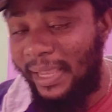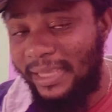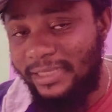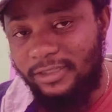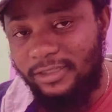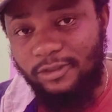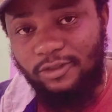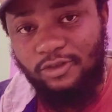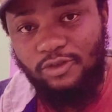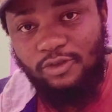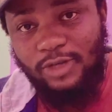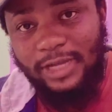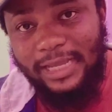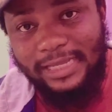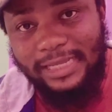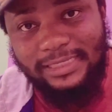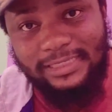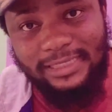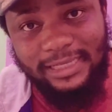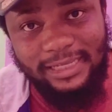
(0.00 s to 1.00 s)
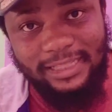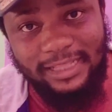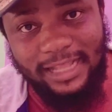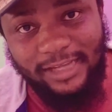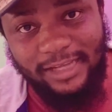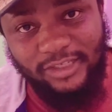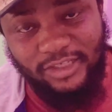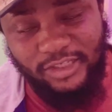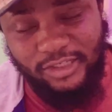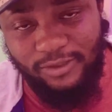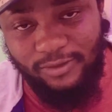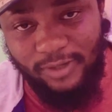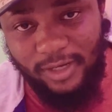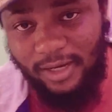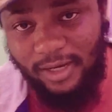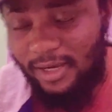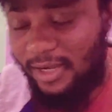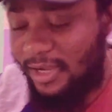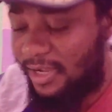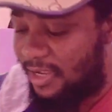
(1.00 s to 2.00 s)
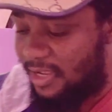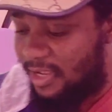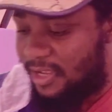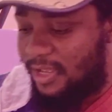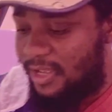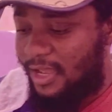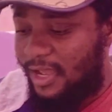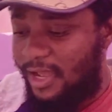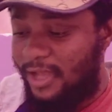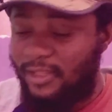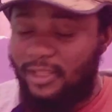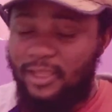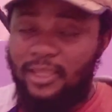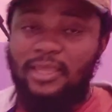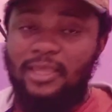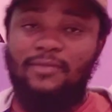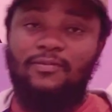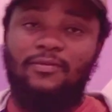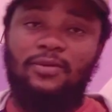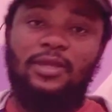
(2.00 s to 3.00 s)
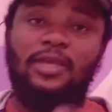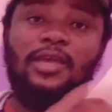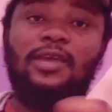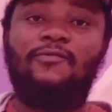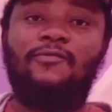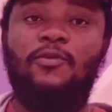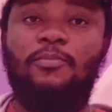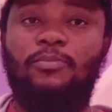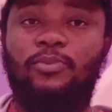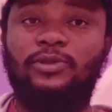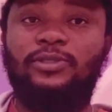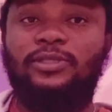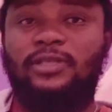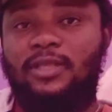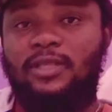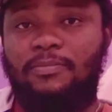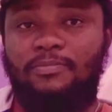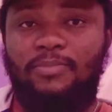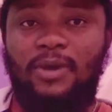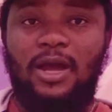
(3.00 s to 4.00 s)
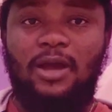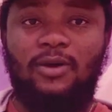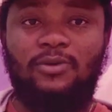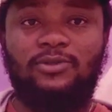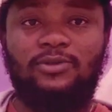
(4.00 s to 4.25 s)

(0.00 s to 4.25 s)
dressed in Nigeria. And he even boasted about